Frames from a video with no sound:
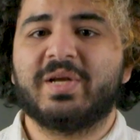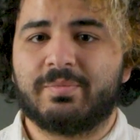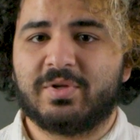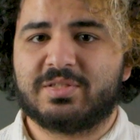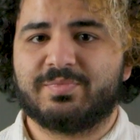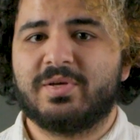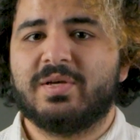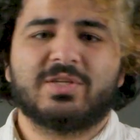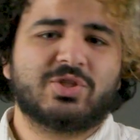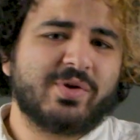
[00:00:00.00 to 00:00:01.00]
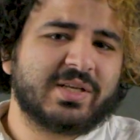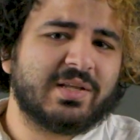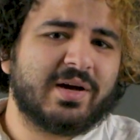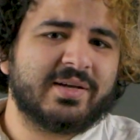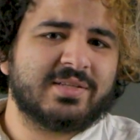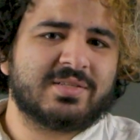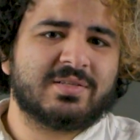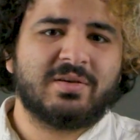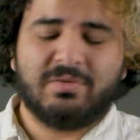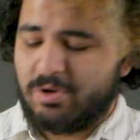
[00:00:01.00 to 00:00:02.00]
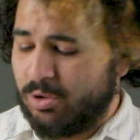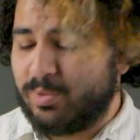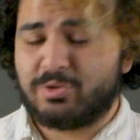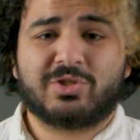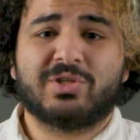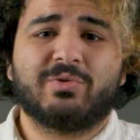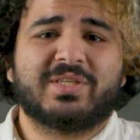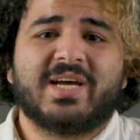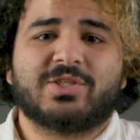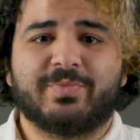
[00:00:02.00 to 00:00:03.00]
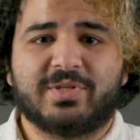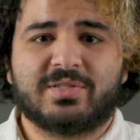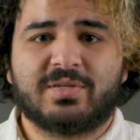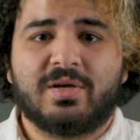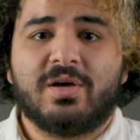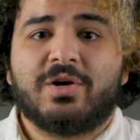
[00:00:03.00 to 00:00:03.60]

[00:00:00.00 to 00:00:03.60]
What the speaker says: minimalism, strict lines, almost no attachments.